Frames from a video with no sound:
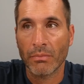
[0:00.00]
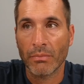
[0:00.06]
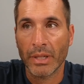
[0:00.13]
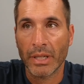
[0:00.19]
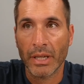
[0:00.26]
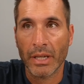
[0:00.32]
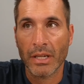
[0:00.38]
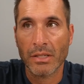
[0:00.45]

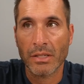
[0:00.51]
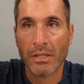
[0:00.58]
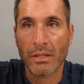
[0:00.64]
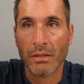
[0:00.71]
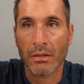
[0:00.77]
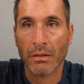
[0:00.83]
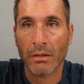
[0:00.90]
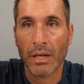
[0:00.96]
Because
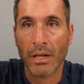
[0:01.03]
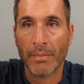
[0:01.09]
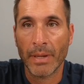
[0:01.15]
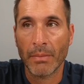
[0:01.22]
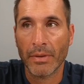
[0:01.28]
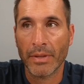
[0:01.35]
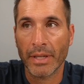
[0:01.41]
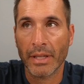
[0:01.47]
a lot of
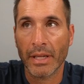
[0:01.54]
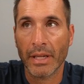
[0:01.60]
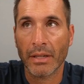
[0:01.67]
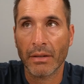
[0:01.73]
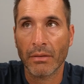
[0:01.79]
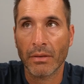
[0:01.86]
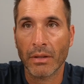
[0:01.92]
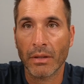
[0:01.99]
people think like
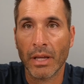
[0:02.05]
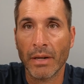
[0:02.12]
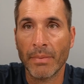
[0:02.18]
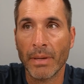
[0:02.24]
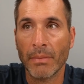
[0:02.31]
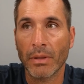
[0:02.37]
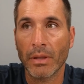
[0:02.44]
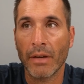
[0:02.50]
a lot of
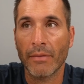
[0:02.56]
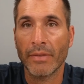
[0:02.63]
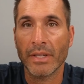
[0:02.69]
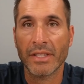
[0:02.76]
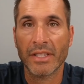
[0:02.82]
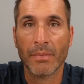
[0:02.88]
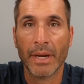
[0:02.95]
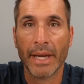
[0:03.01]
people love these
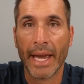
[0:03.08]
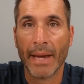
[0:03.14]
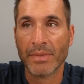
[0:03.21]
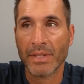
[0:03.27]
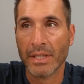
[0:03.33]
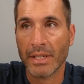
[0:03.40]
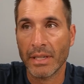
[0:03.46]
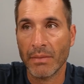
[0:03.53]

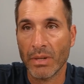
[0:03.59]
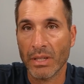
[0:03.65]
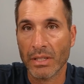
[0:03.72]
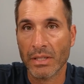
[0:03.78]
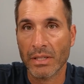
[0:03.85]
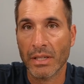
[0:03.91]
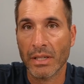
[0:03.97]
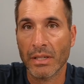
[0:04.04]
semi-absentee
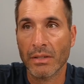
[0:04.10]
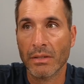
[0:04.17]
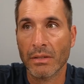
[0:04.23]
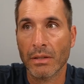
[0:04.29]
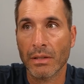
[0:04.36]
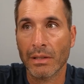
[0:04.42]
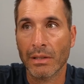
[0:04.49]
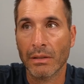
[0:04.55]
businesses,
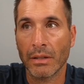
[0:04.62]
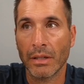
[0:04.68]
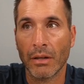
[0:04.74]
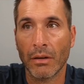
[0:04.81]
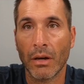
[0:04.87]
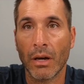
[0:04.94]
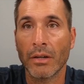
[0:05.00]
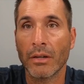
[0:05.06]
you
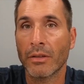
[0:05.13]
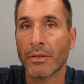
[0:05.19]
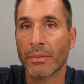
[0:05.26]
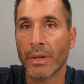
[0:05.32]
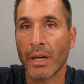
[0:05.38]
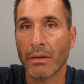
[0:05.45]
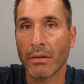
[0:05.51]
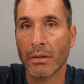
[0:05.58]
know, under three
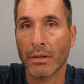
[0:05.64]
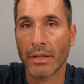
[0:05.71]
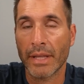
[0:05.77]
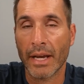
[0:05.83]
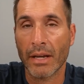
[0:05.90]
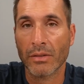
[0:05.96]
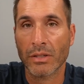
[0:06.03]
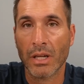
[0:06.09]
hundred
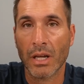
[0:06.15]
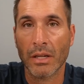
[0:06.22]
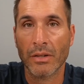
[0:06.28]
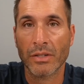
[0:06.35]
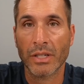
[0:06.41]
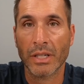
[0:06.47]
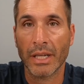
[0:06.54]
thousand dollars to